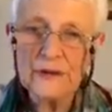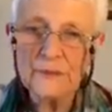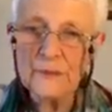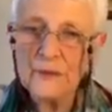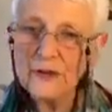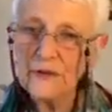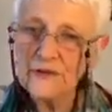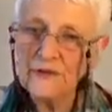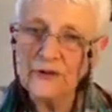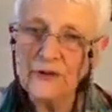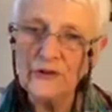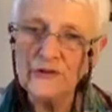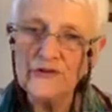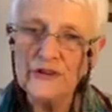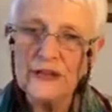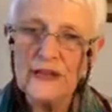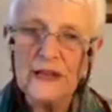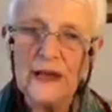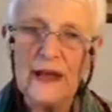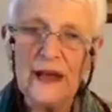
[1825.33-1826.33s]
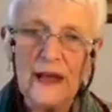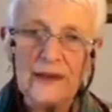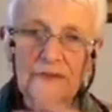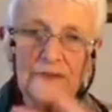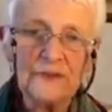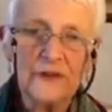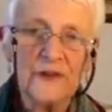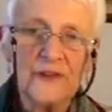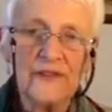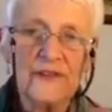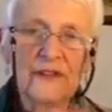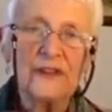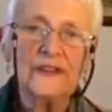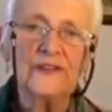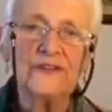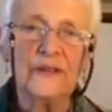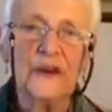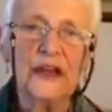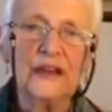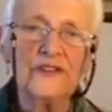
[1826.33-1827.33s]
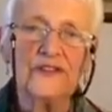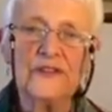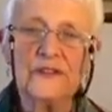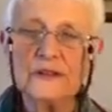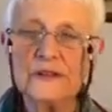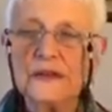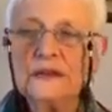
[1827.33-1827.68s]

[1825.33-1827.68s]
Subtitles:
because usually I have voice interaction,